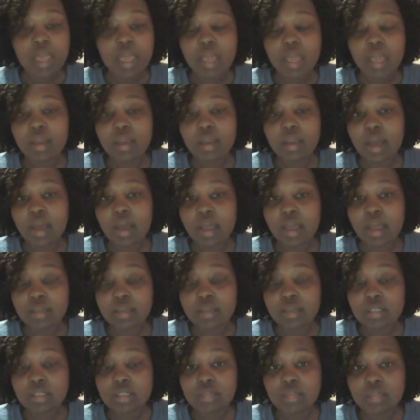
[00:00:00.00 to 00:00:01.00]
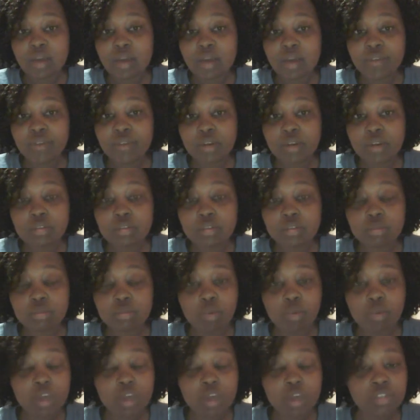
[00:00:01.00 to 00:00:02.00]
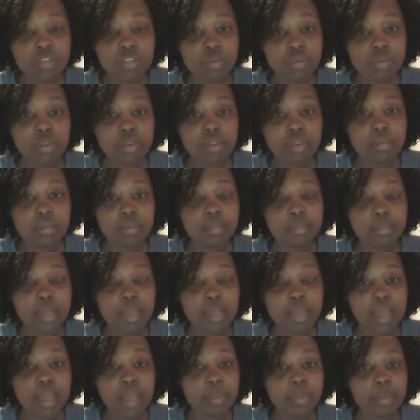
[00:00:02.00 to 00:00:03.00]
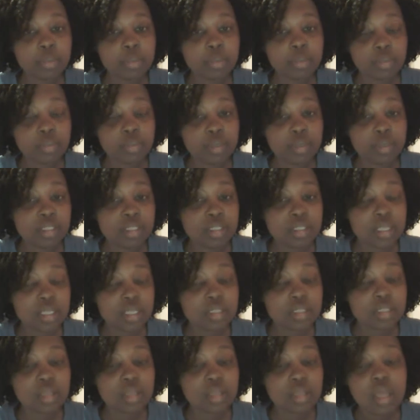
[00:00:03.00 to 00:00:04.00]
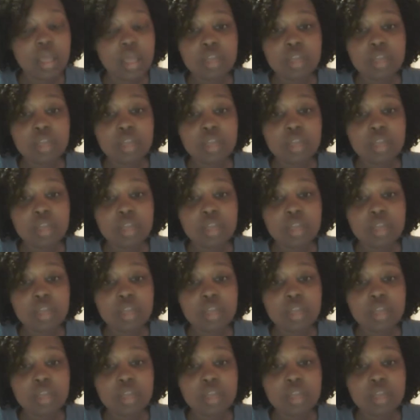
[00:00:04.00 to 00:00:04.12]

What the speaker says: and I actually did my first wash on them April the 26th.